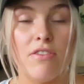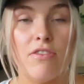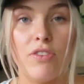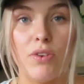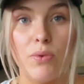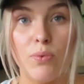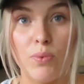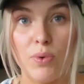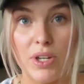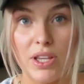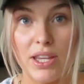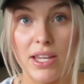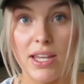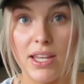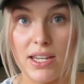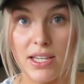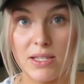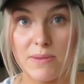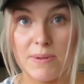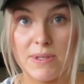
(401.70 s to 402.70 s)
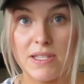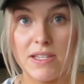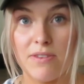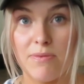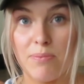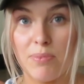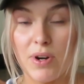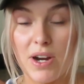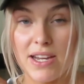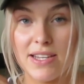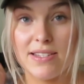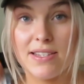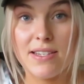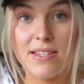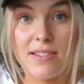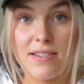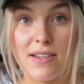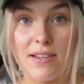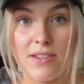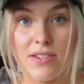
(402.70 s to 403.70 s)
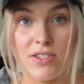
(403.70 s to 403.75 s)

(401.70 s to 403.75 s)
for really inexpensive prices.